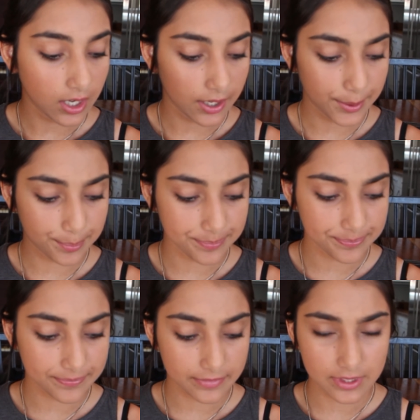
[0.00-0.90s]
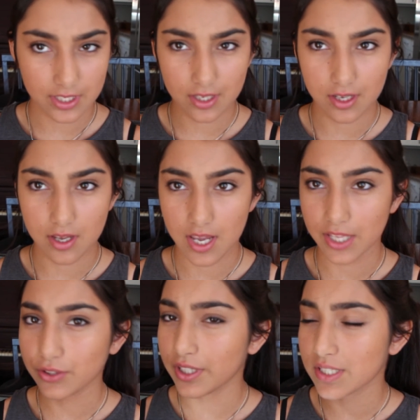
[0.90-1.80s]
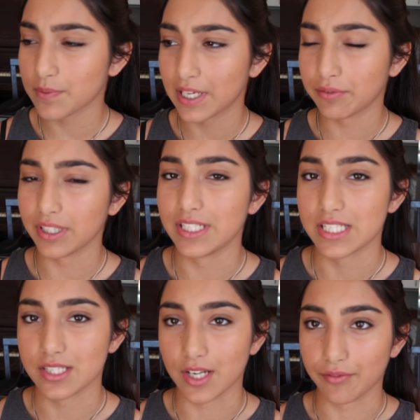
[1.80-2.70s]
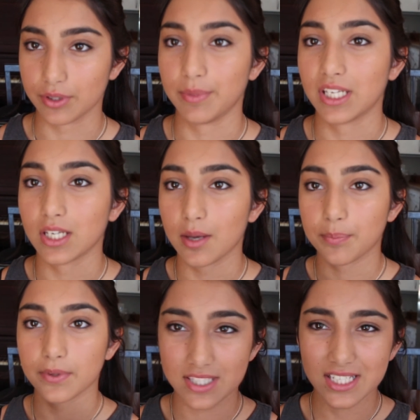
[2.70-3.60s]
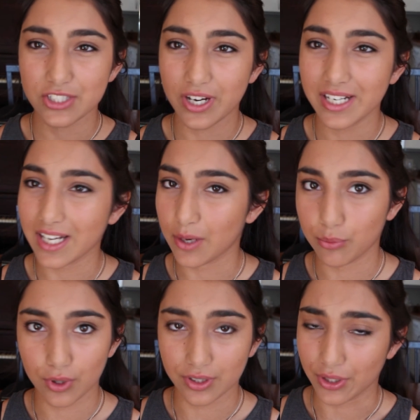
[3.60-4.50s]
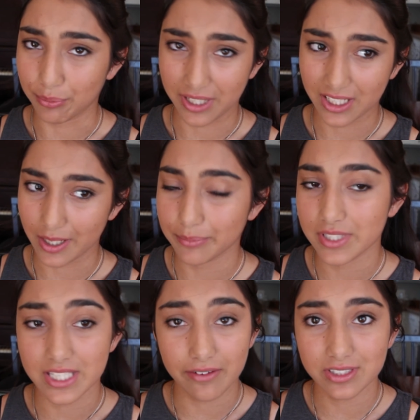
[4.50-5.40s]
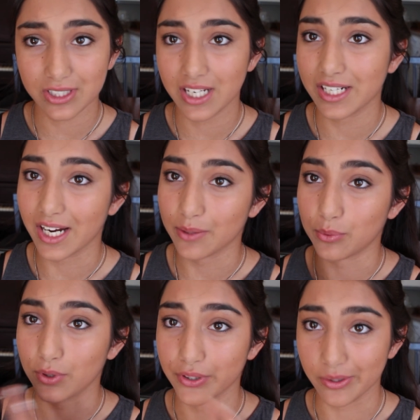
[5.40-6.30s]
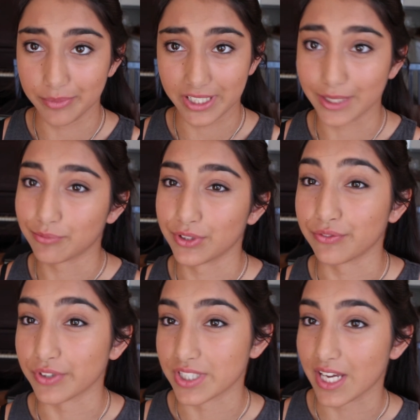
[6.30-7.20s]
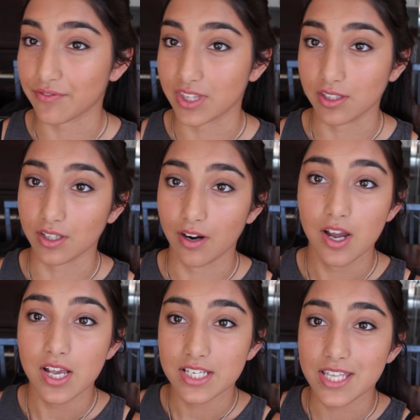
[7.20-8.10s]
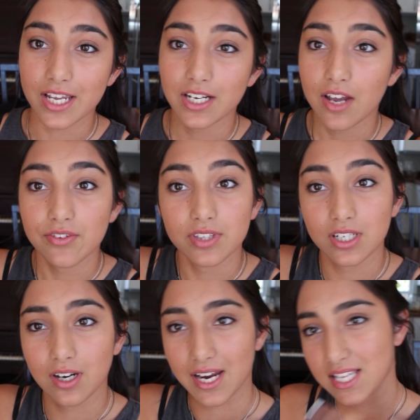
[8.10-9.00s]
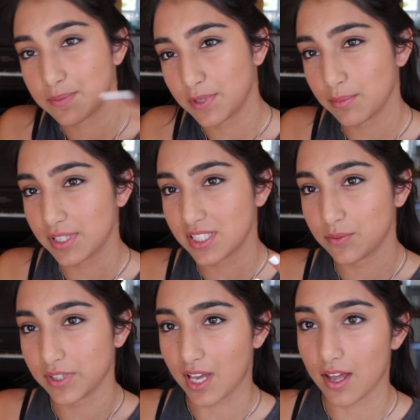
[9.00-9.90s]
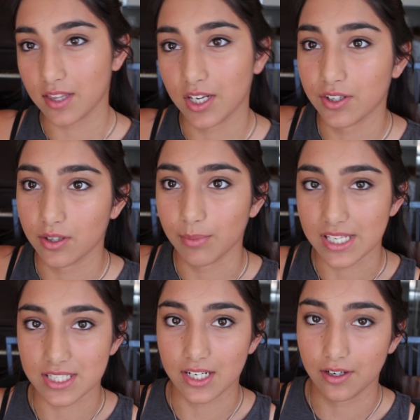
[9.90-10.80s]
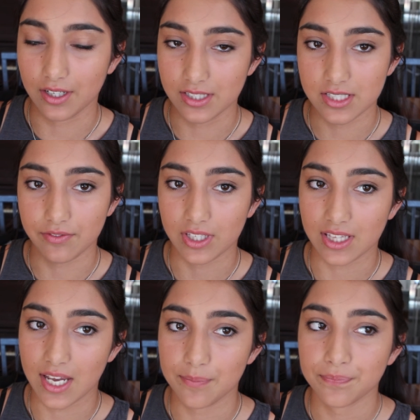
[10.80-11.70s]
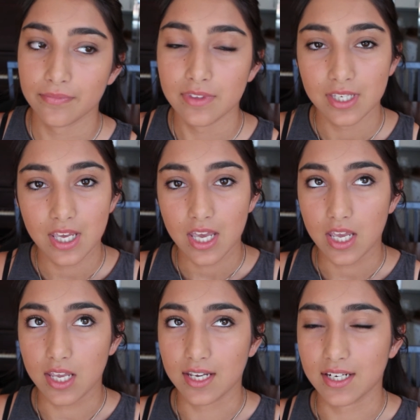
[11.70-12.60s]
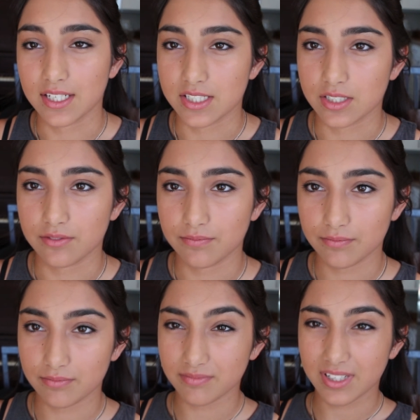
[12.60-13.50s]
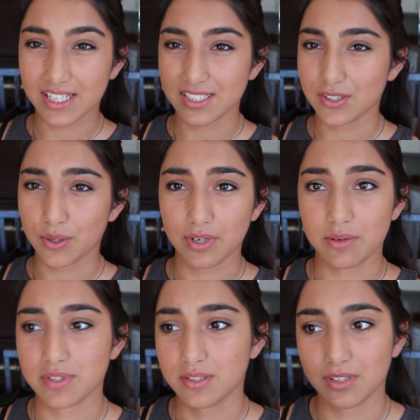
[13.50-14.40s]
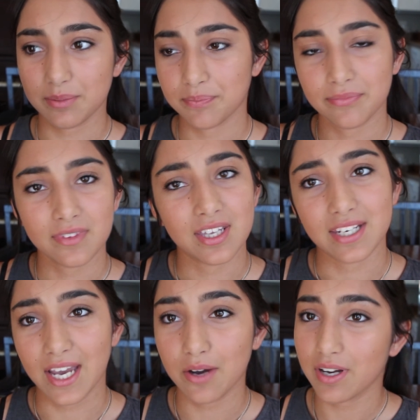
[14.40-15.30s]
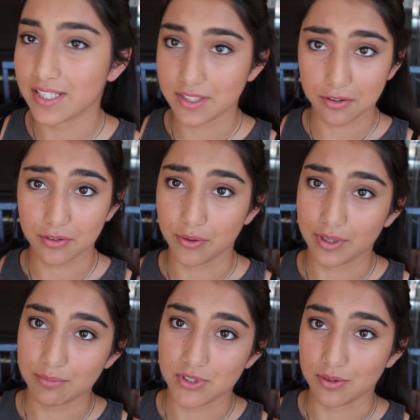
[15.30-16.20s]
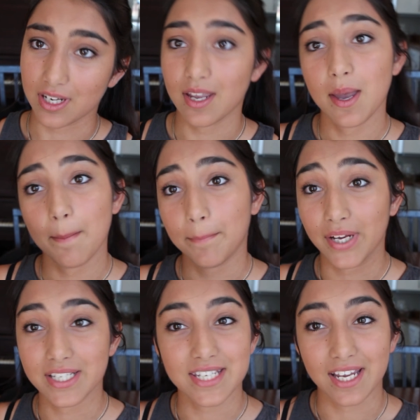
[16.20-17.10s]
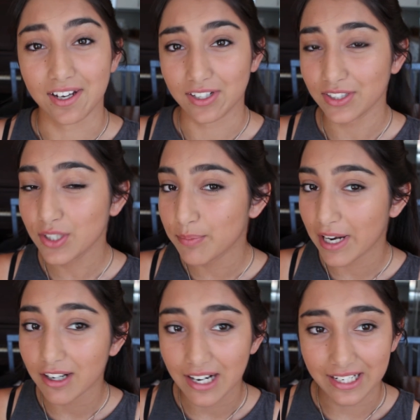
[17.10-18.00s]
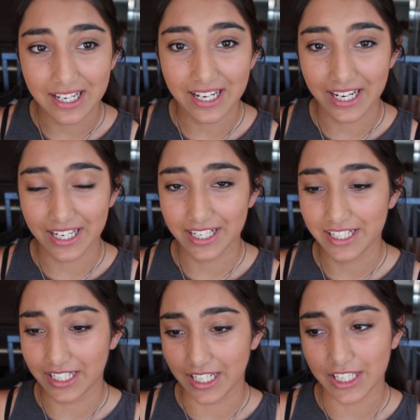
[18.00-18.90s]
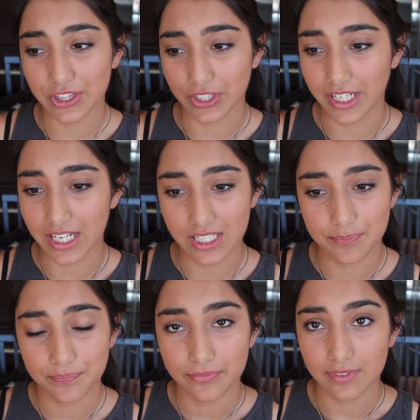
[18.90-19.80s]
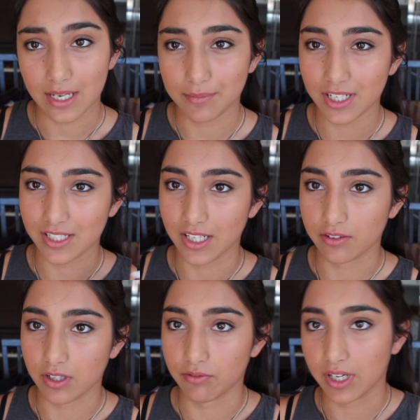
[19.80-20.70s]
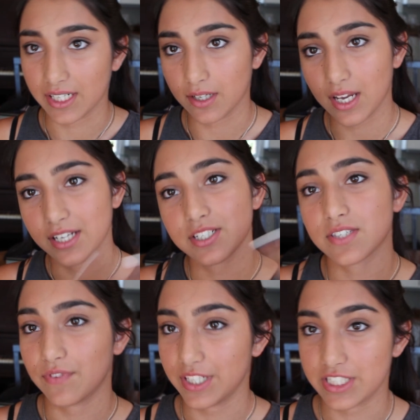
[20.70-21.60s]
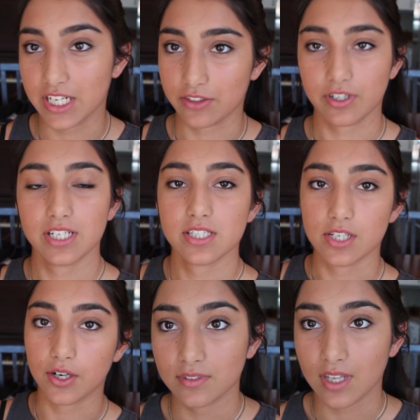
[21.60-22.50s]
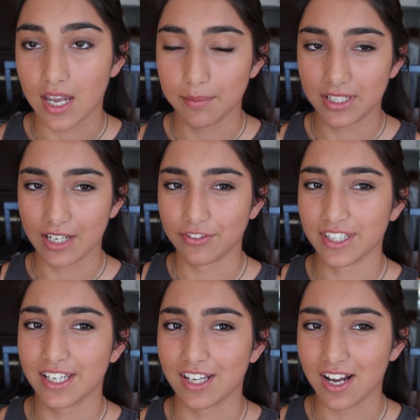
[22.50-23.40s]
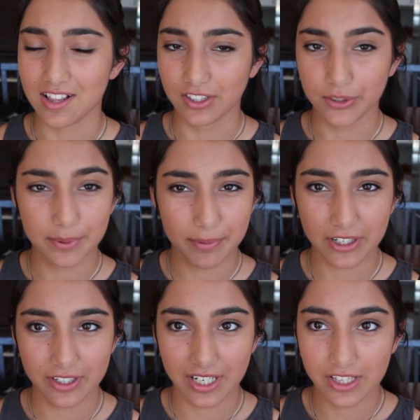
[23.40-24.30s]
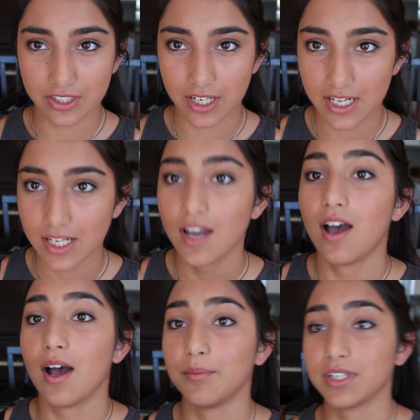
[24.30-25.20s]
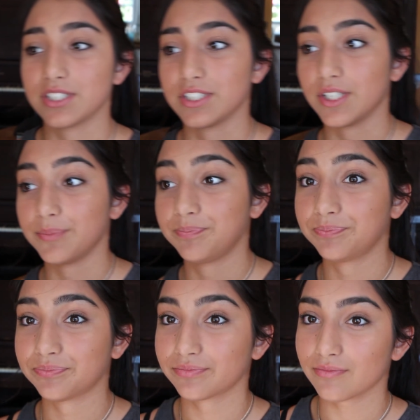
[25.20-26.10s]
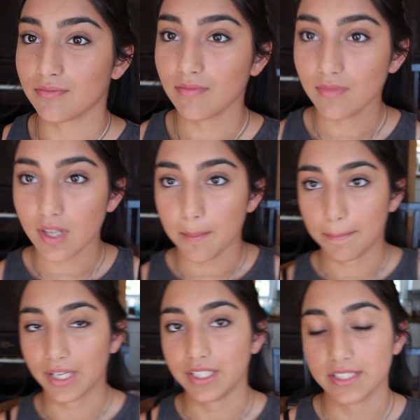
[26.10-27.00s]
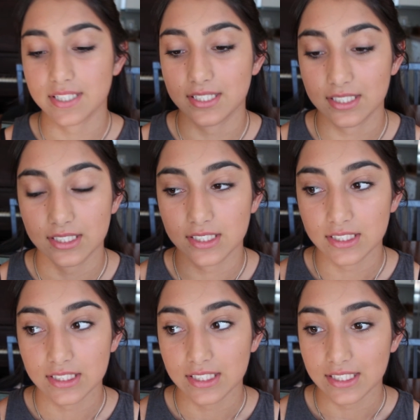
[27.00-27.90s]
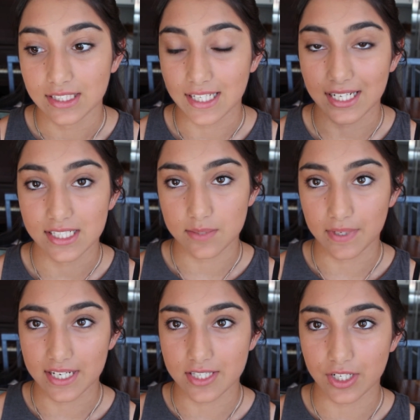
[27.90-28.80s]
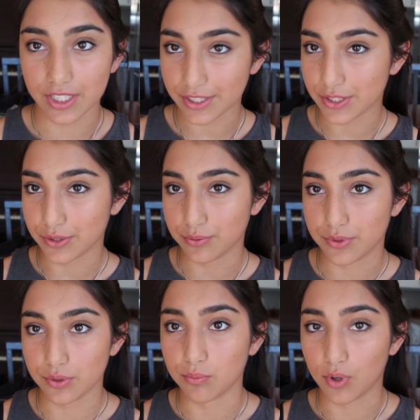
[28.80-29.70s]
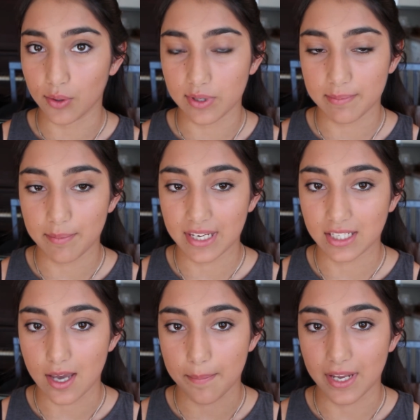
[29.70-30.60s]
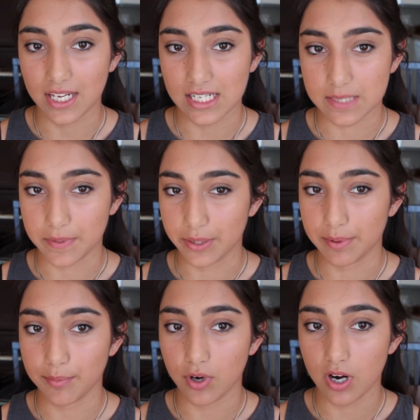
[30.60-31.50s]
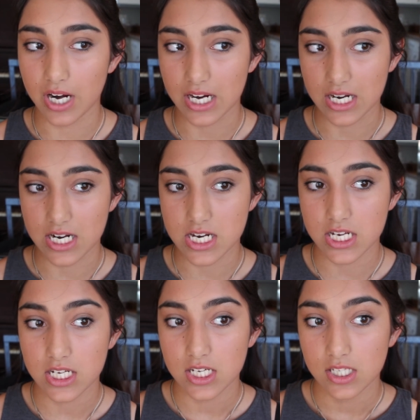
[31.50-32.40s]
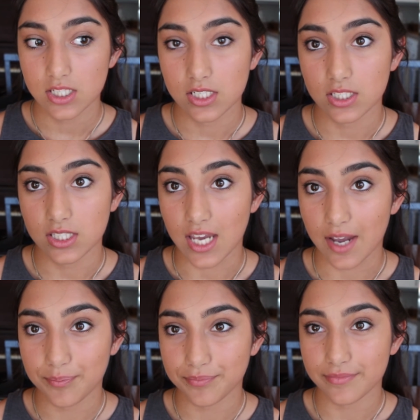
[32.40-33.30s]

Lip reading: 8th grade is when I really discovered makeup. 6th grade, I wore no makeup. 7th grade, I wore no makeup for the first half of the year. Second half of the year, I experimented with eyeliner and mascara and stuff like that, and I didn't know what I was doing. Now I still don't know what I'm doing, but I got a little better at it, and in 8th grade, I'm not in 8th grade right now. I just finished 8th grade, so I mean, I feel like I got a little bit better in 8th grade. I'm not sure, but that is when I started to do more with my makeup and experiment more, and yeah.